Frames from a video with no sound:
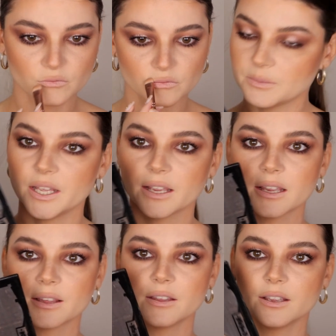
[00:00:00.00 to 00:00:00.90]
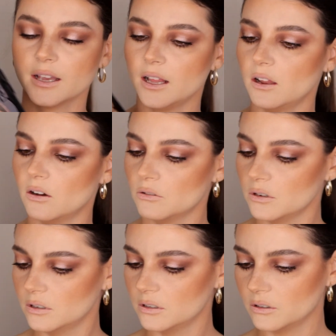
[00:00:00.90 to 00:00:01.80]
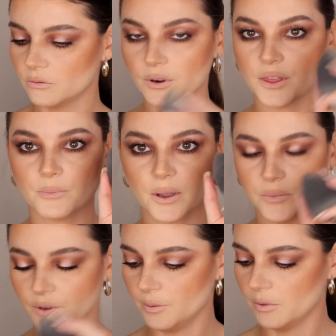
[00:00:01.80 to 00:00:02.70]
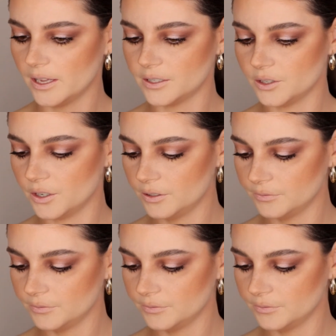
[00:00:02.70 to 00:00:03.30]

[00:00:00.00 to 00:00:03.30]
I'm taking the yellow with my beauty blender